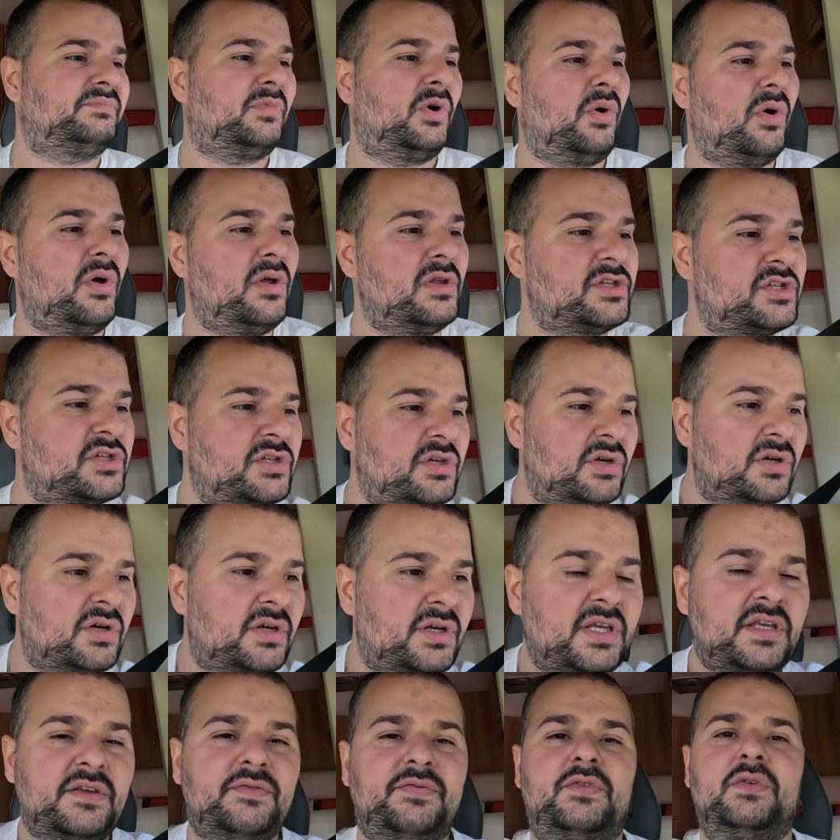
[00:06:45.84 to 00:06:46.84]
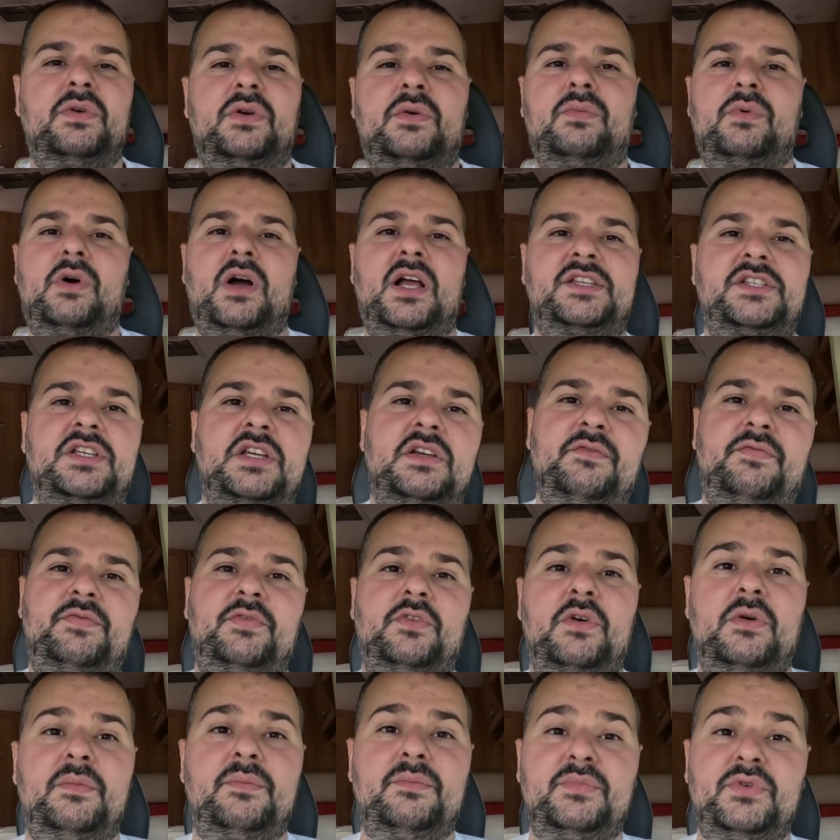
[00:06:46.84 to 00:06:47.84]
Also, if you're watching
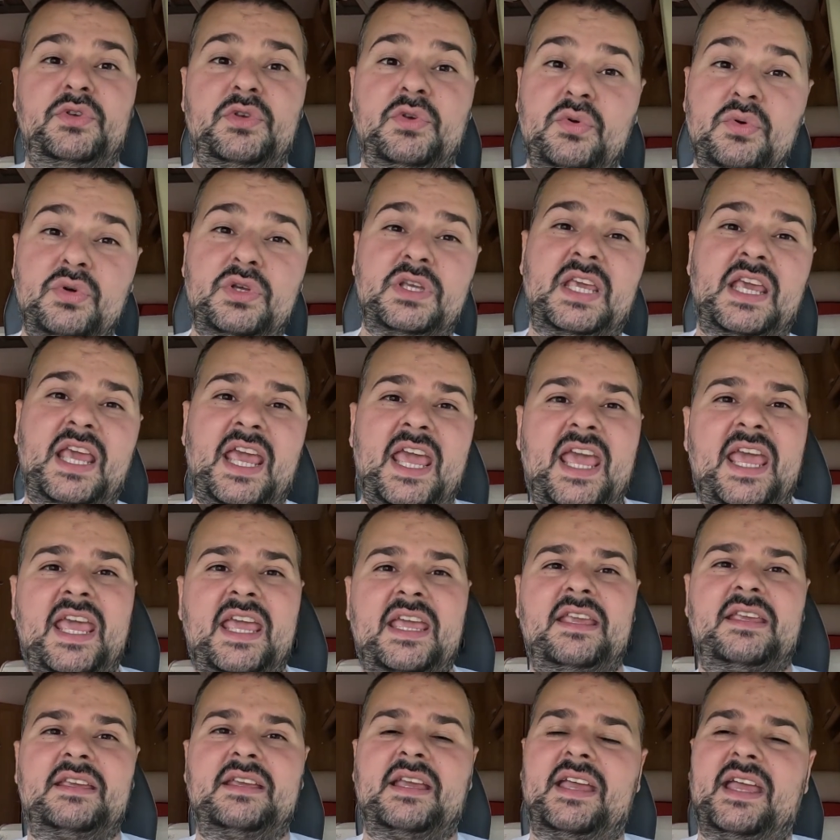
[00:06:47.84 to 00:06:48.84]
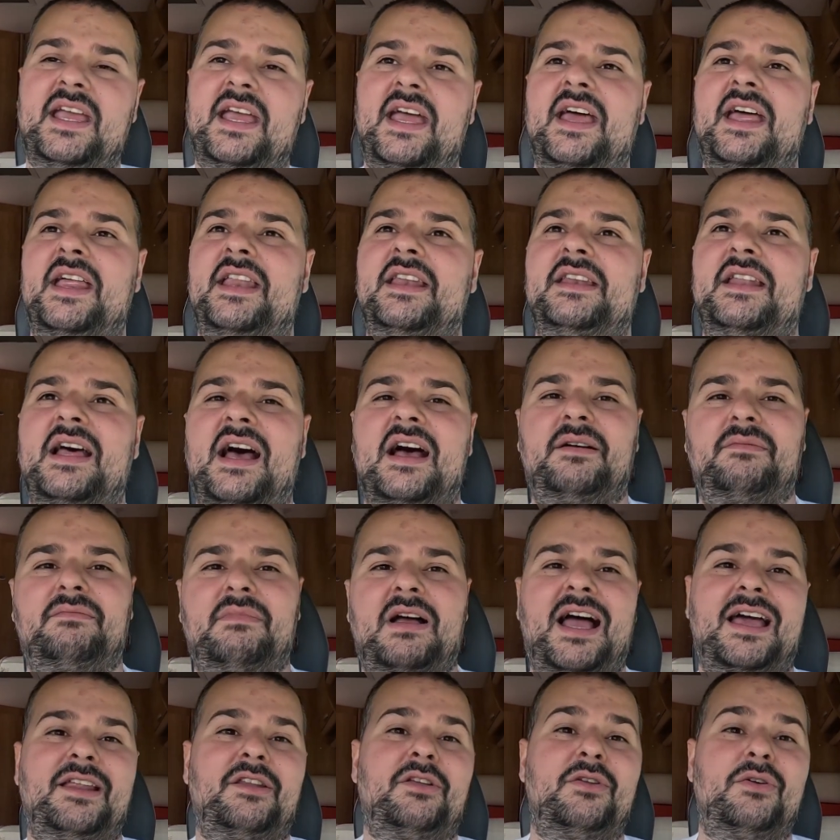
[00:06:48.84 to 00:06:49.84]
from UK and
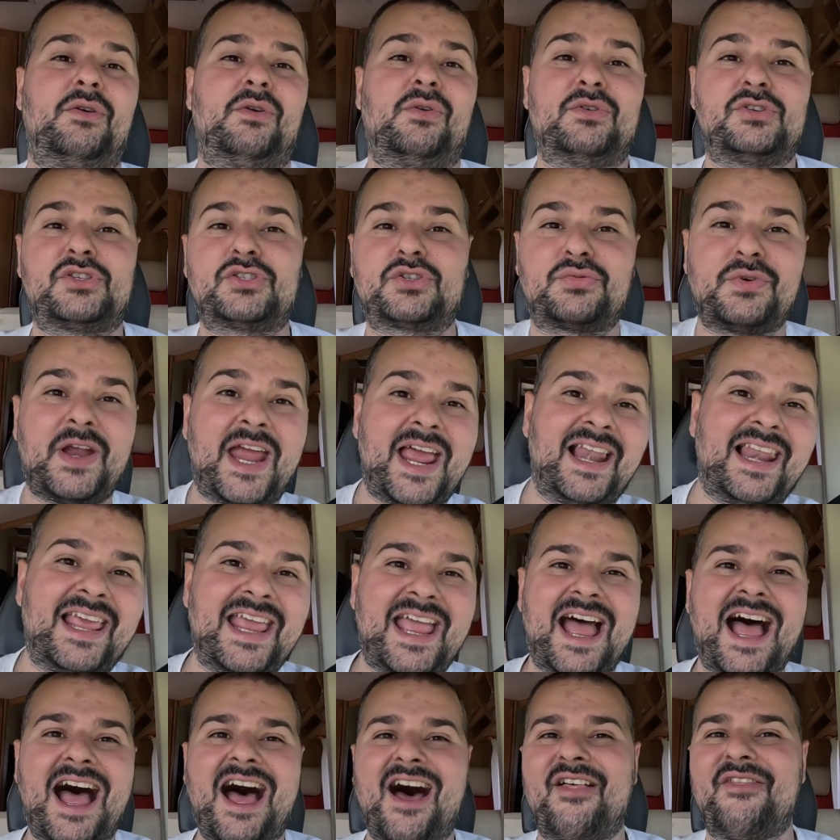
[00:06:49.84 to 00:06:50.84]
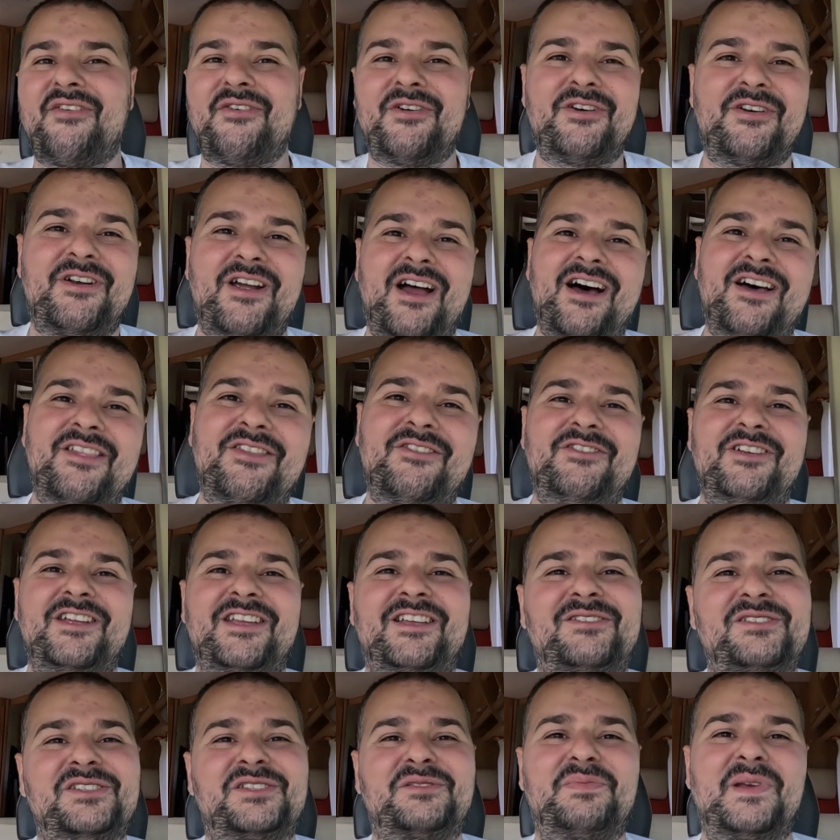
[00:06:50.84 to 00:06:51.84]
I don't know, Australia, other
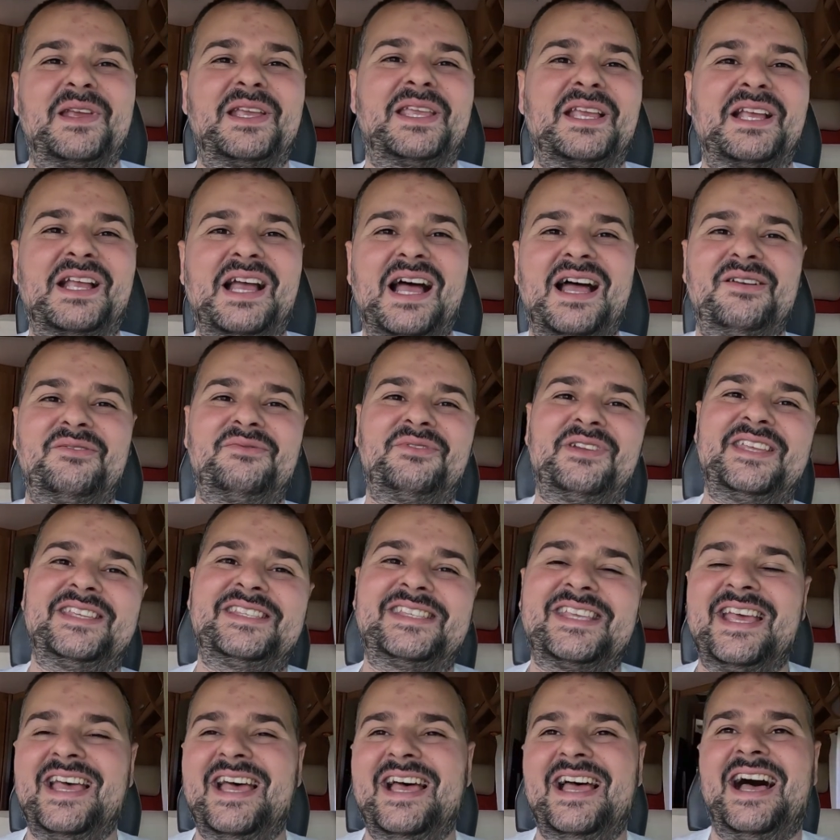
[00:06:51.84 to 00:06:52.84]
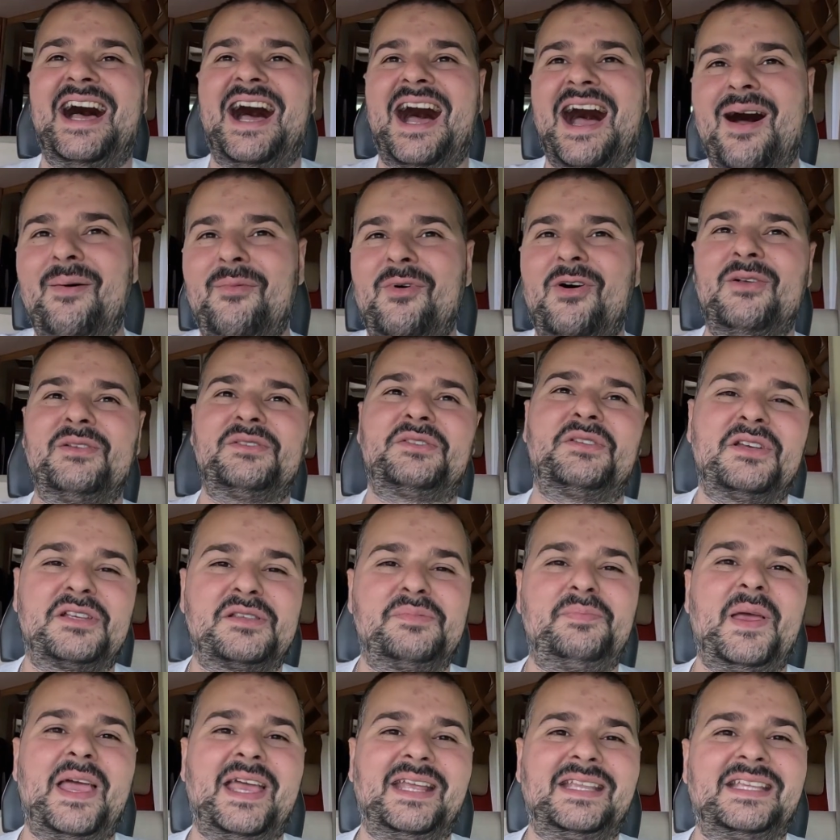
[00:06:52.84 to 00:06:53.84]
English-speaking countries, I'm also
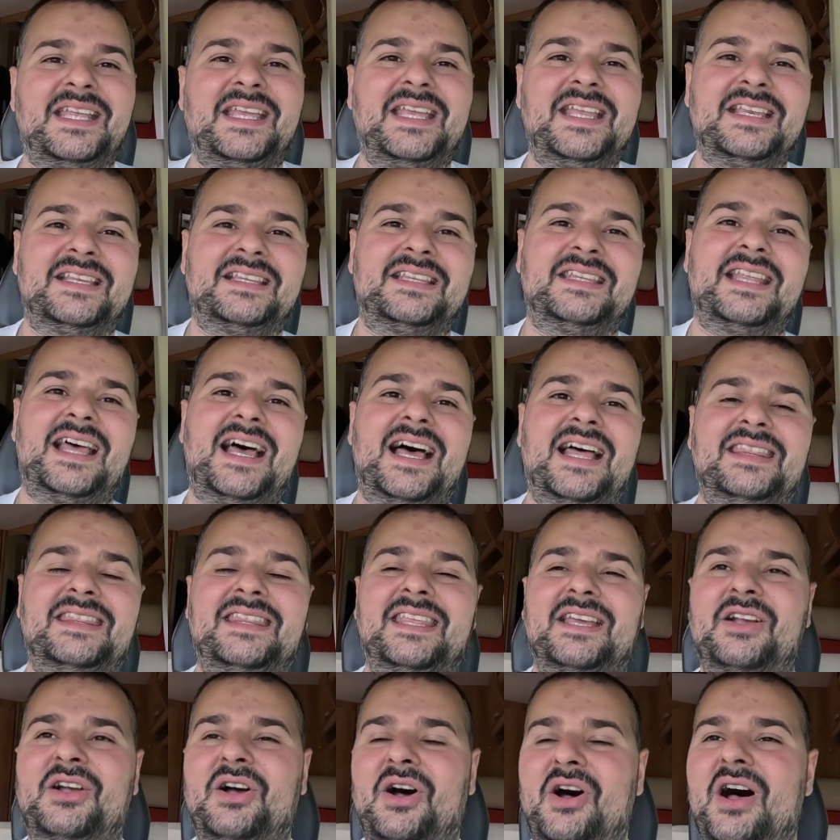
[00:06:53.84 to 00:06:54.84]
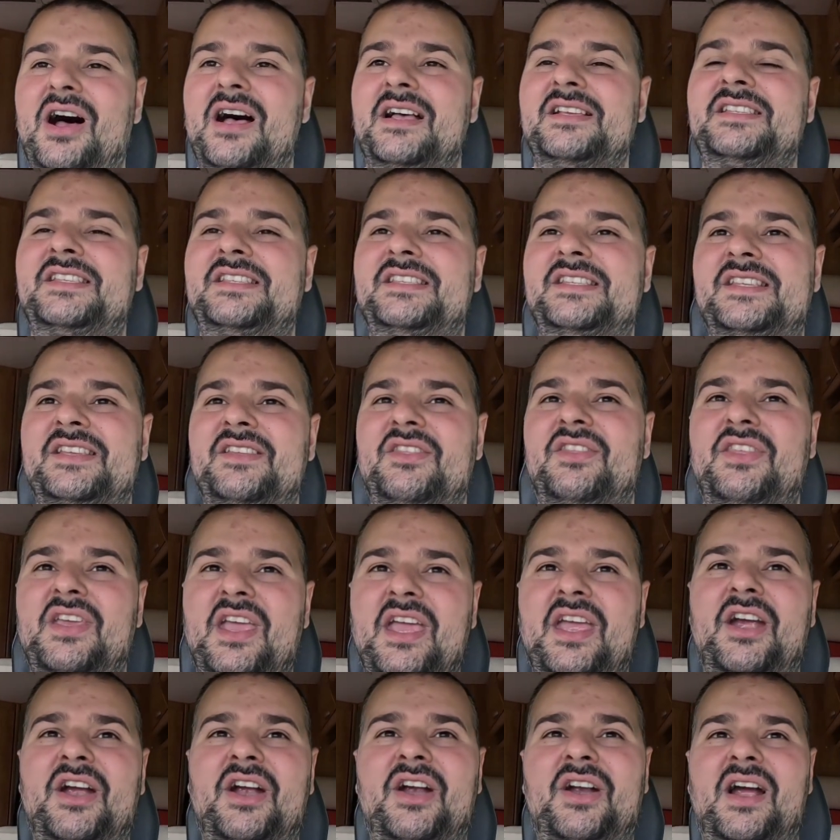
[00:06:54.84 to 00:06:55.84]
expecting that the costs
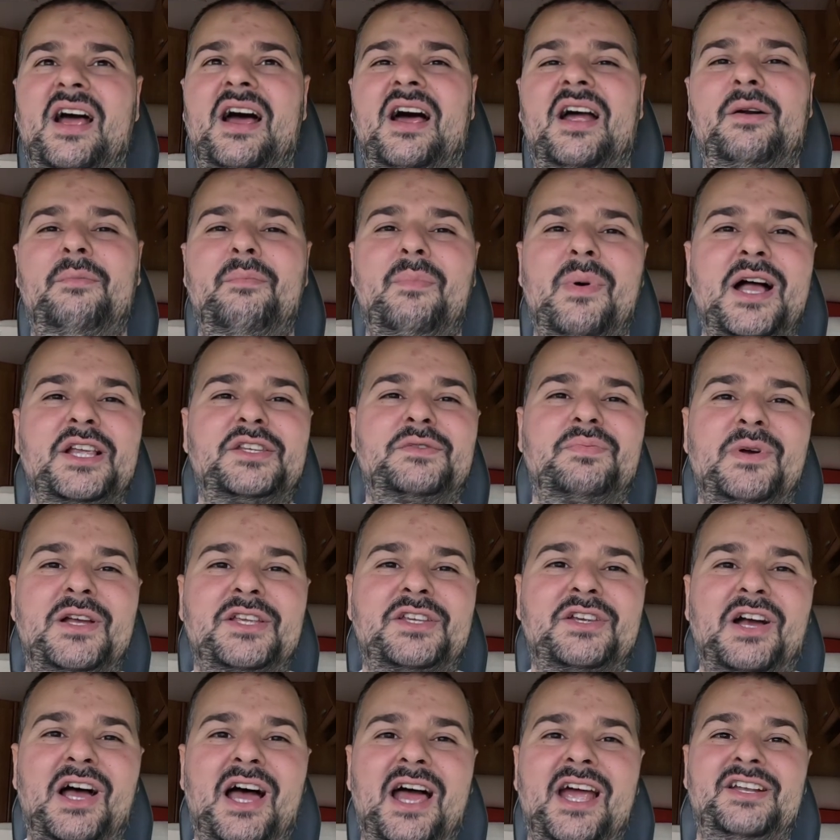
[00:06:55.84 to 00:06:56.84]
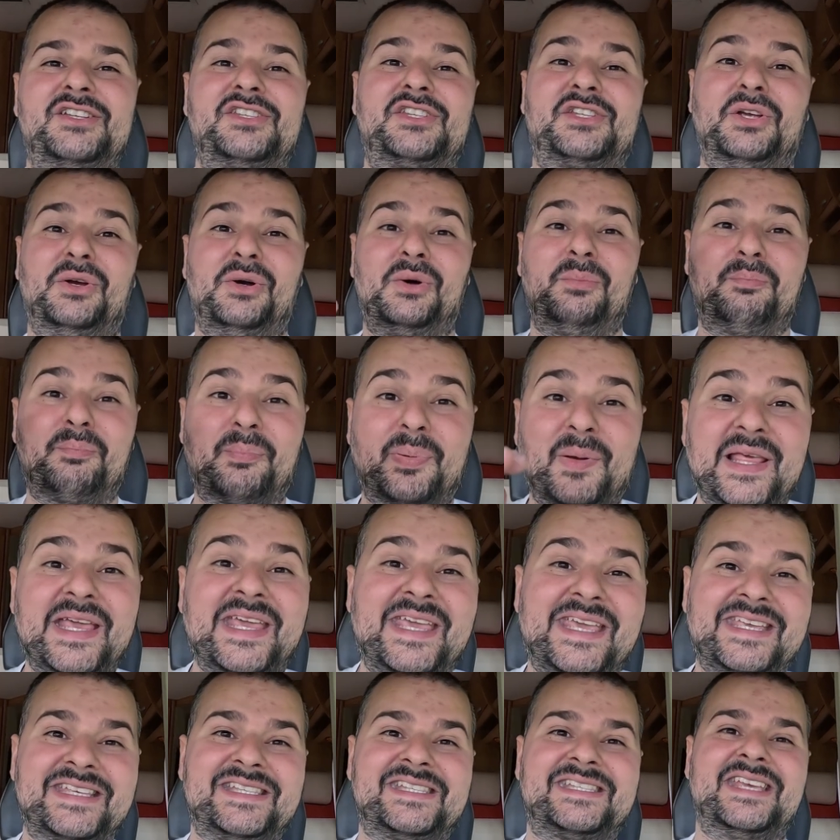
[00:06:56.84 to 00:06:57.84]
there are much higher. So
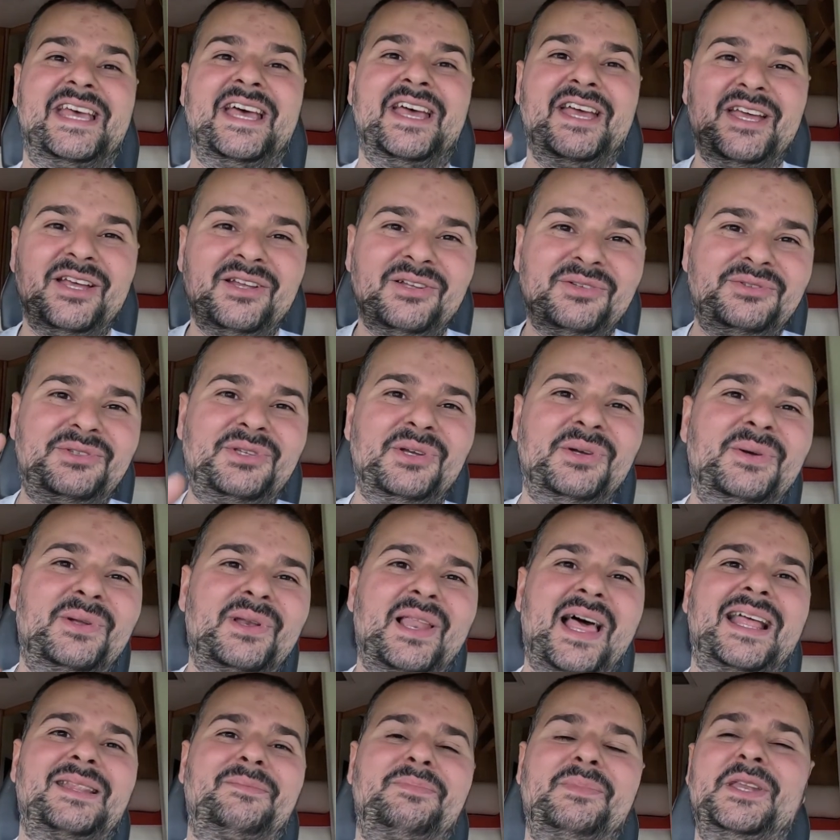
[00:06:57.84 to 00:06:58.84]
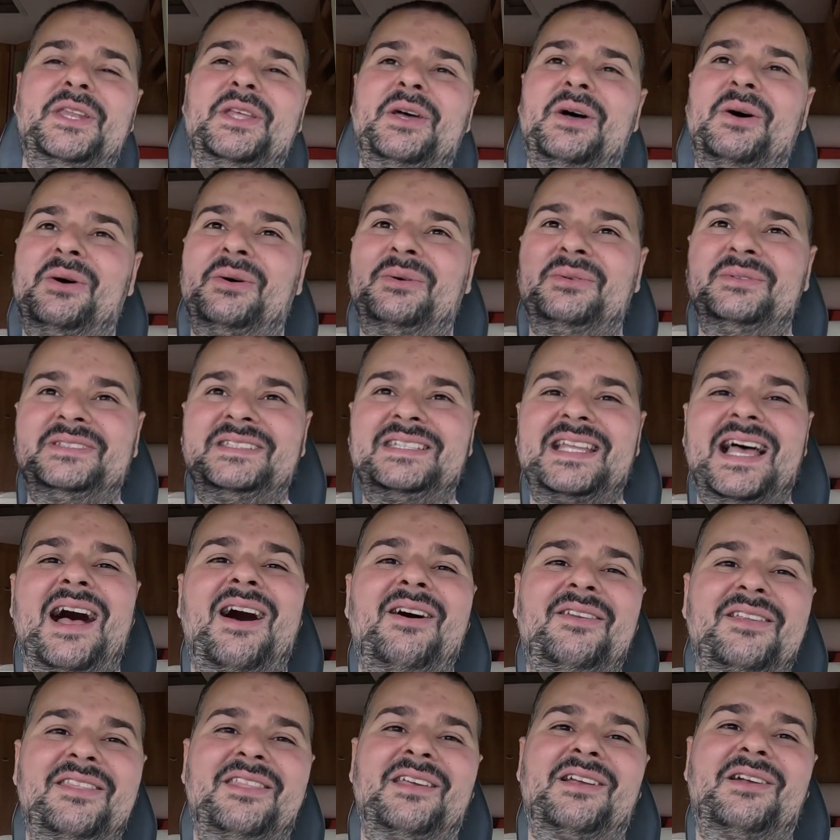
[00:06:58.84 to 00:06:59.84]
please do let me know
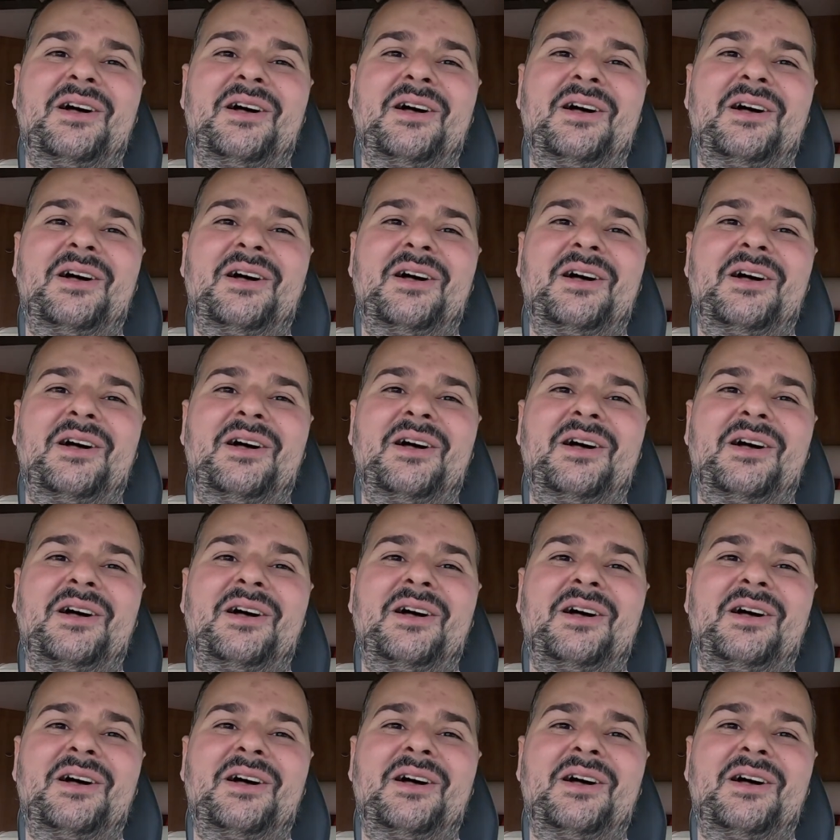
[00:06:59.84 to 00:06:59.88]
down in the